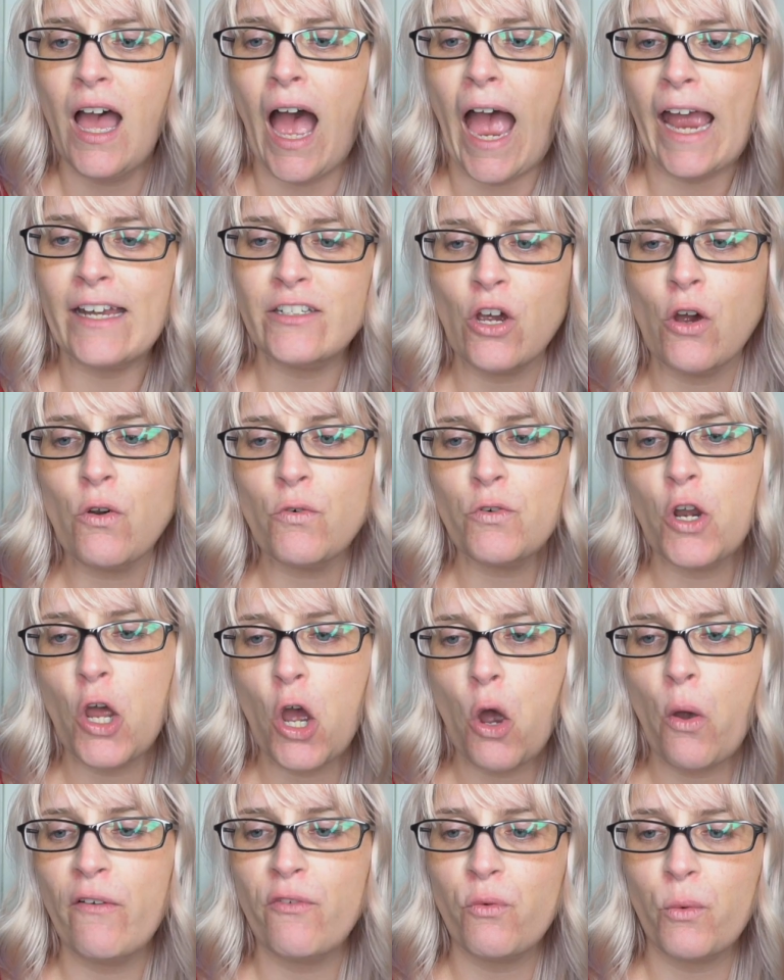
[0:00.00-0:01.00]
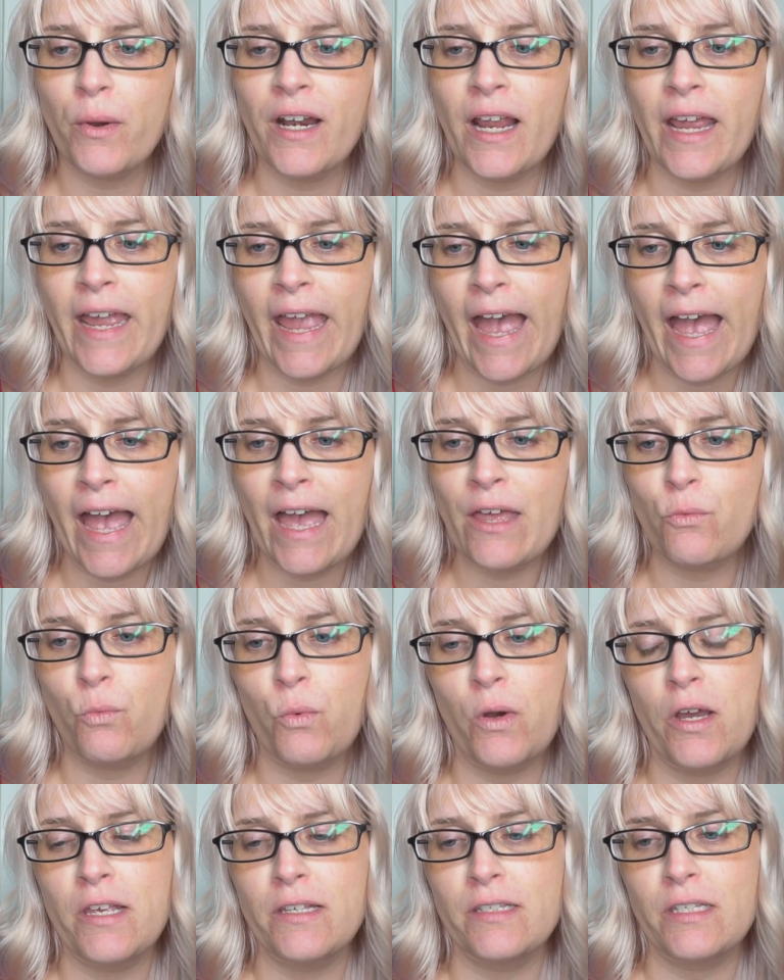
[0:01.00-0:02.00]
I don't know if what I had
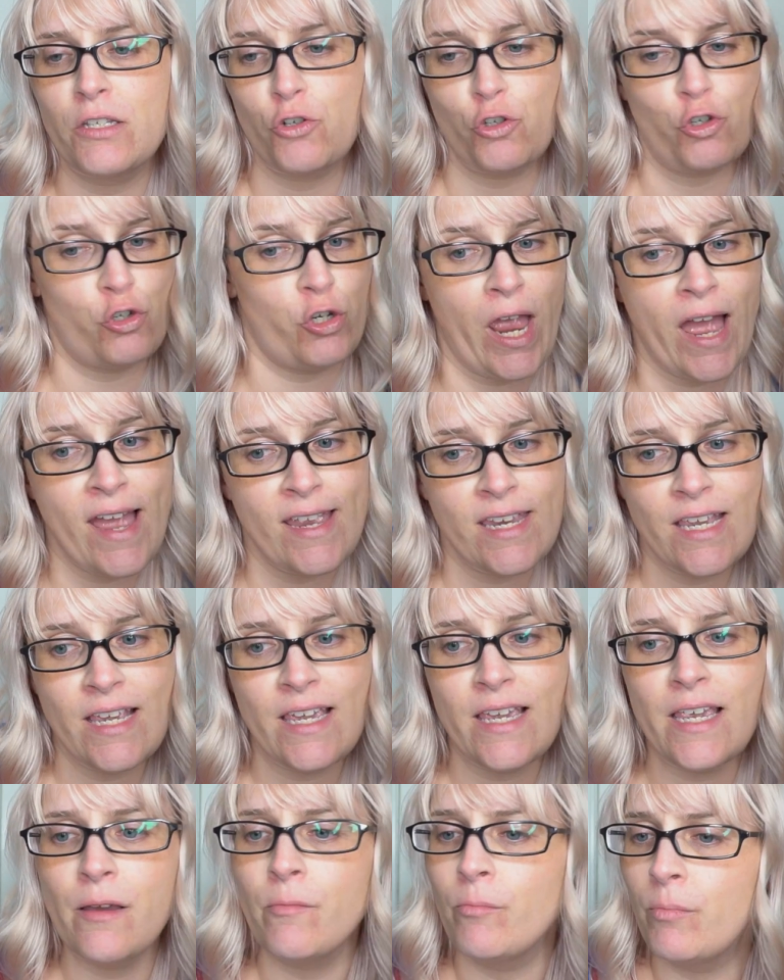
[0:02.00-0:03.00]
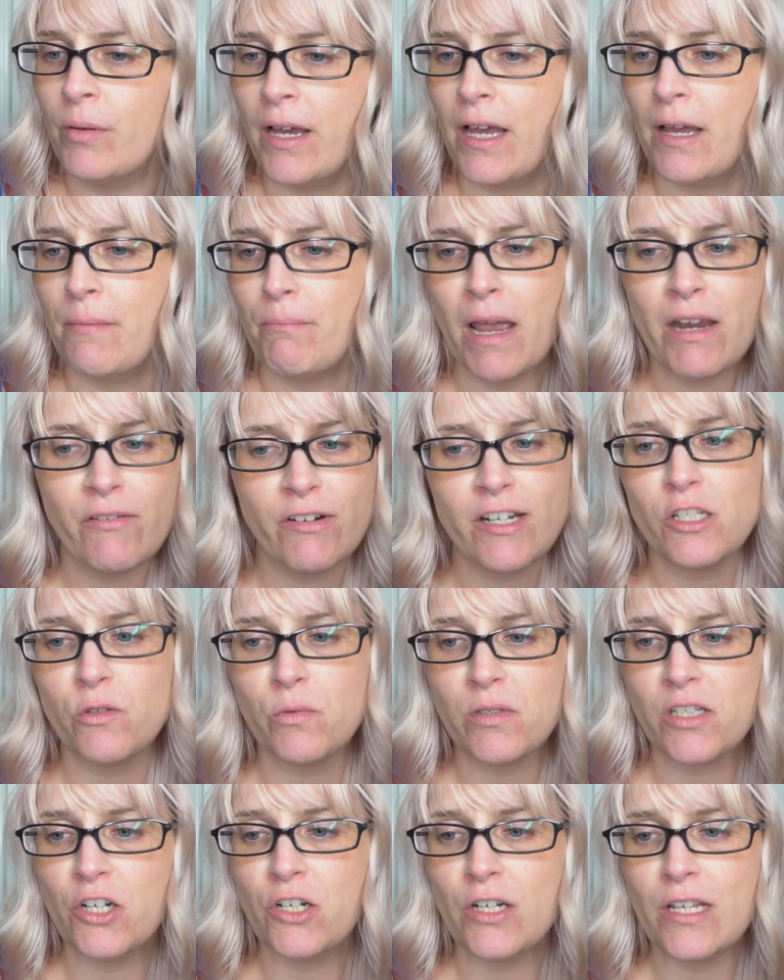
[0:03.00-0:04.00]
was shaggy, but my wrist
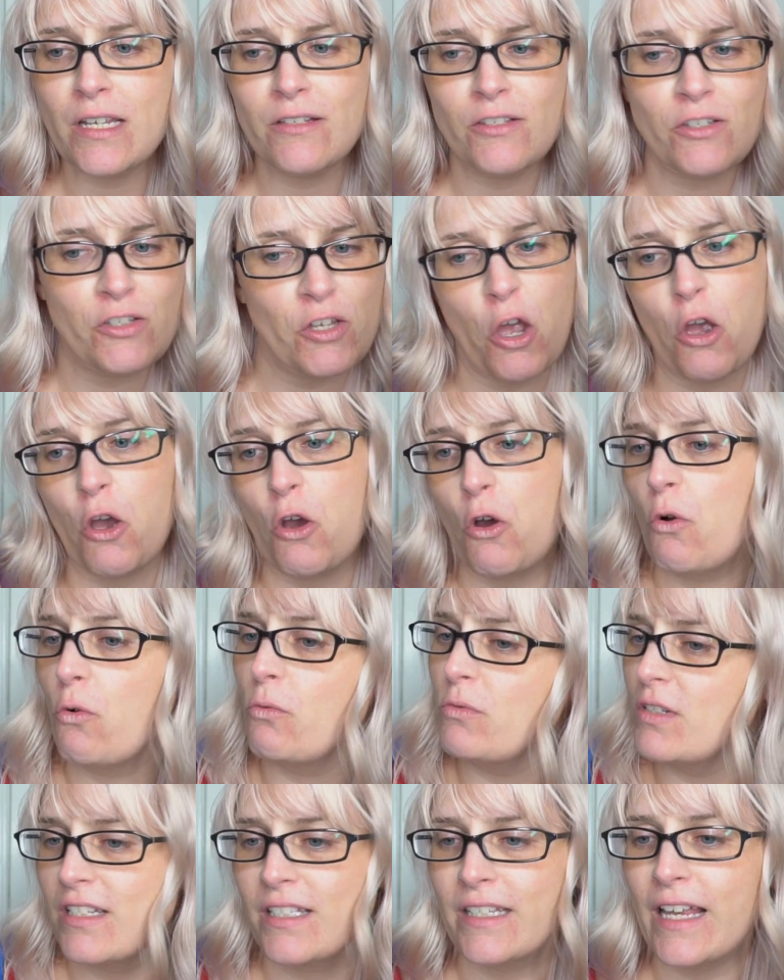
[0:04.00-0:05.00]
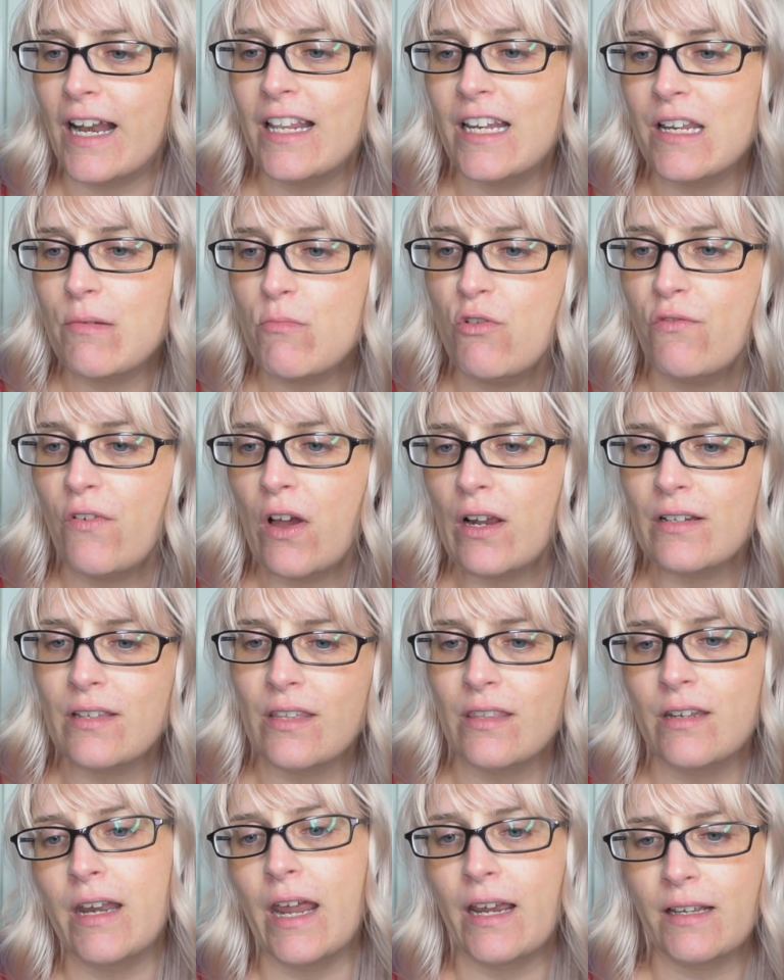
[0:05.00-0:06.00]
was hurting, so decided to move on to
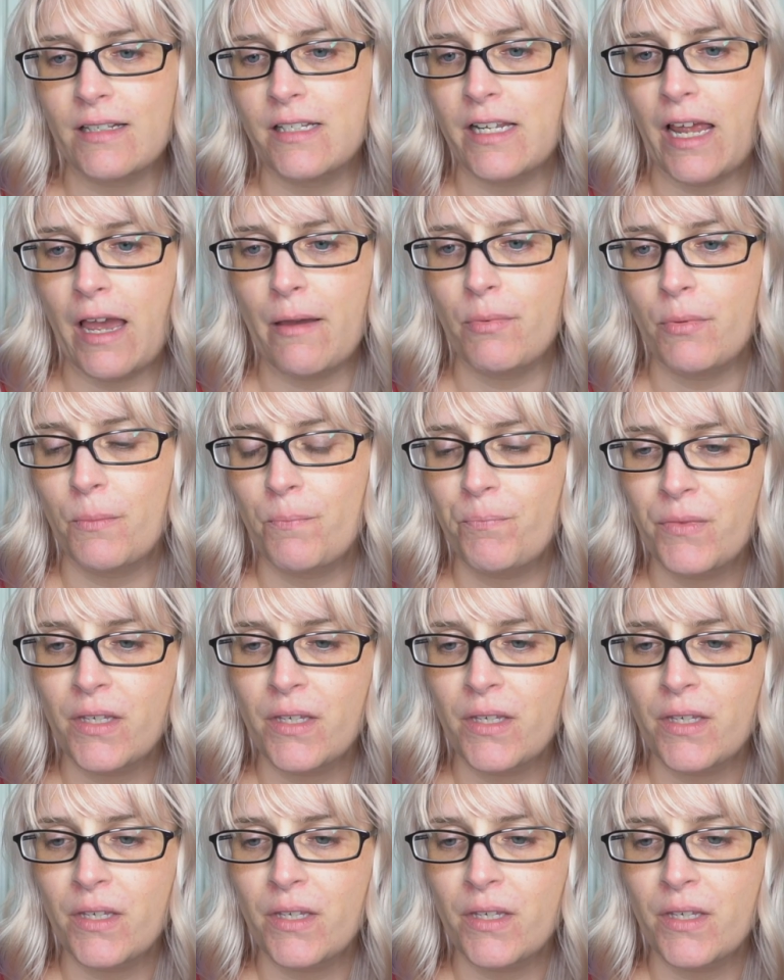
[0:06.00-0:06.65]
the next step.